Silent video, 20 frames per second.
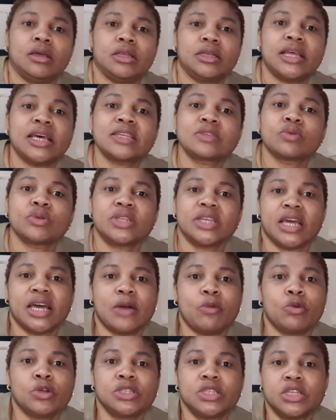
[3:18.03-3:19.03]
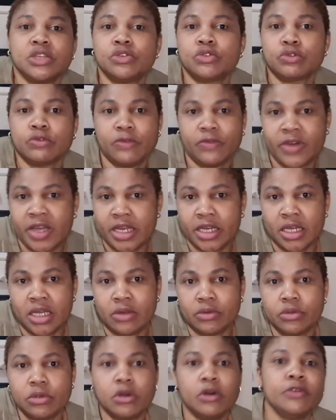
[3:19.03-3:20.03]
That's what they are wanting you to find
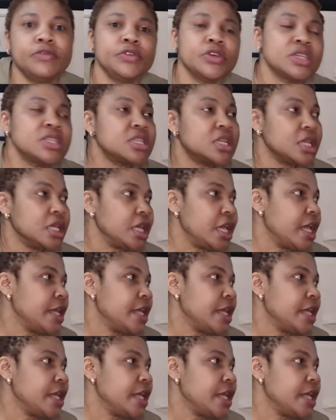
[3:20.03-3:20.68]
out. Obviously,